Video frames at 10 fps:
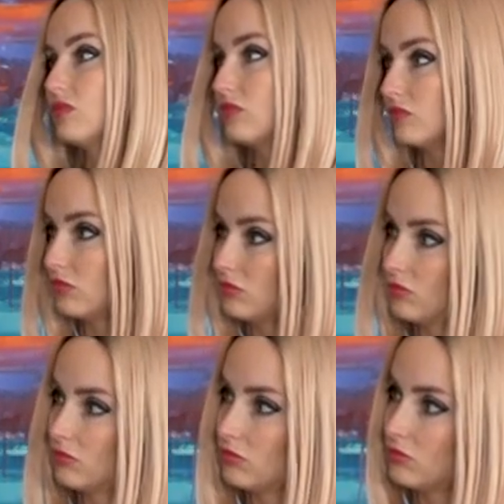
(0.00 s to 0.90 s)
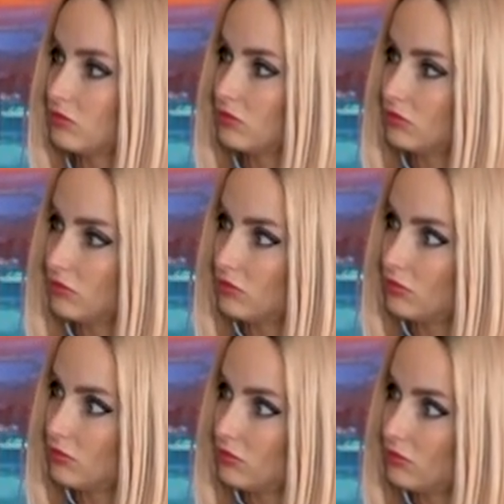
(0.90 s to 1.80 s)
um,
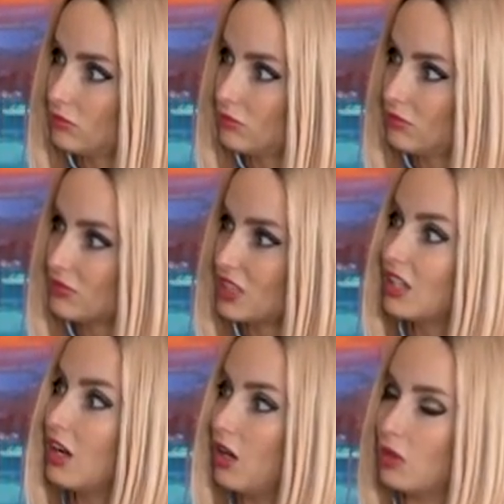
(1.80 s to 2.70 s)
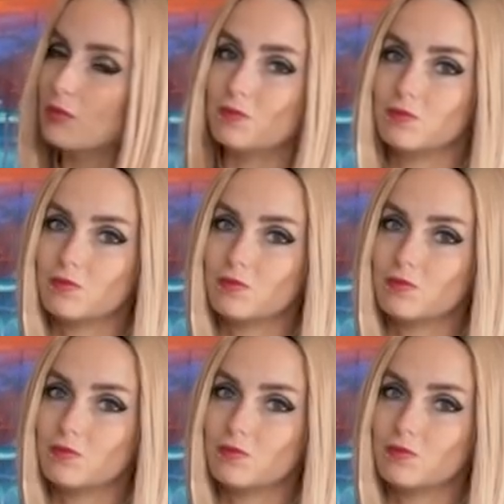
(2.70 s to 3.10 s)
the uh, director oh, of this mm-hmm.